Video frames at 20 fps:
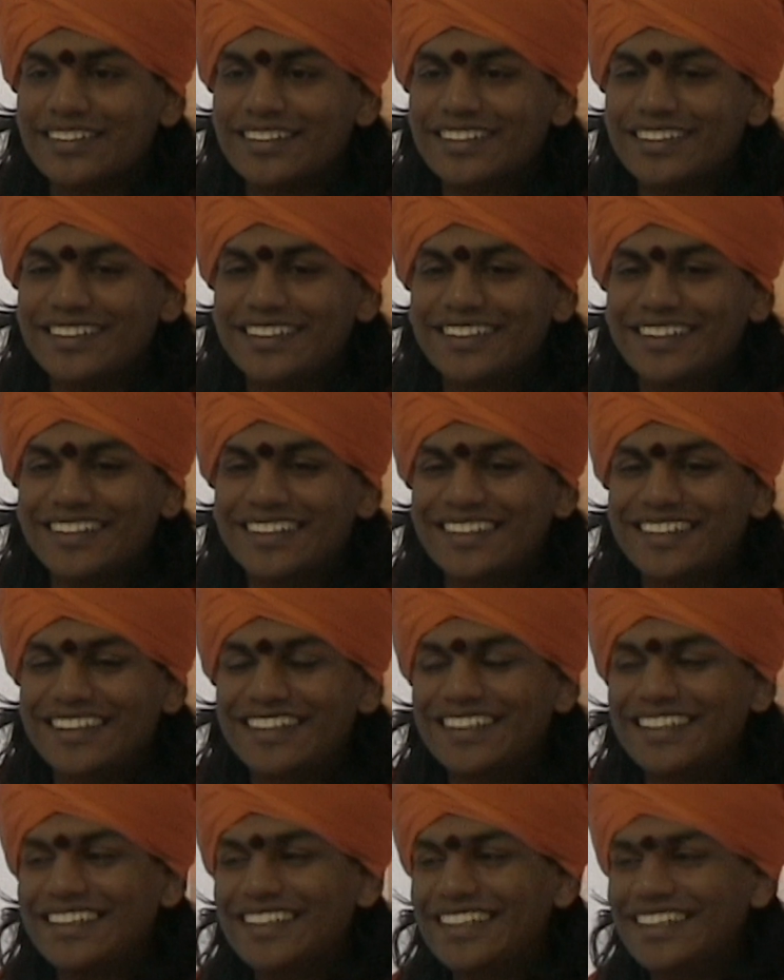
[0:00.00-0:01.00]

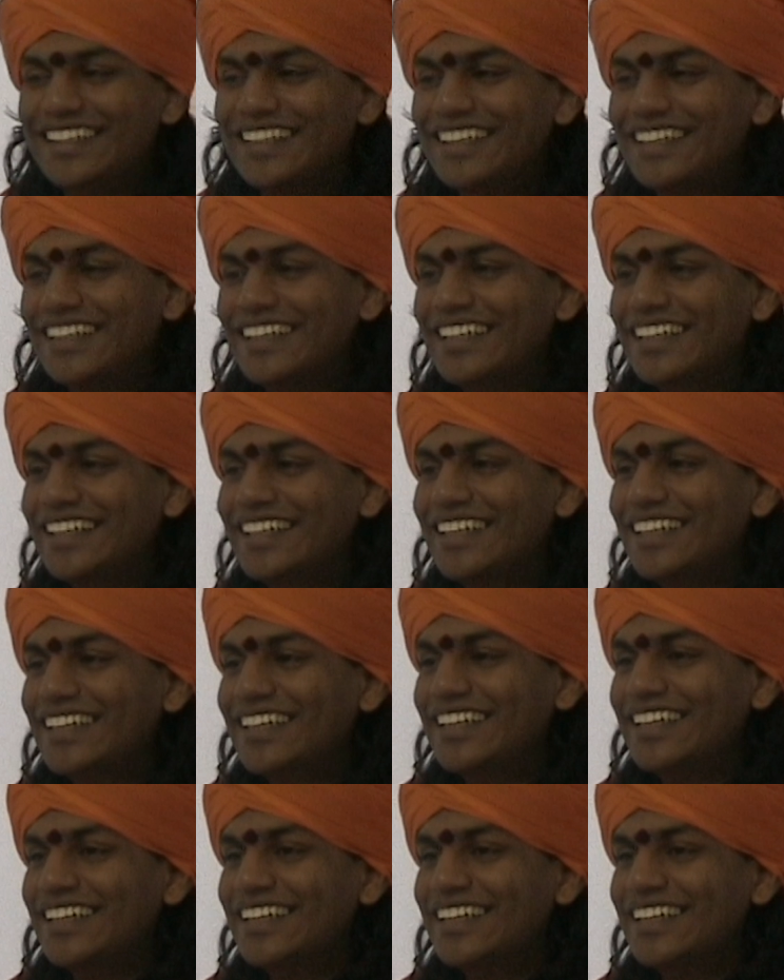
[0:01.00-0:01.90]
(silence)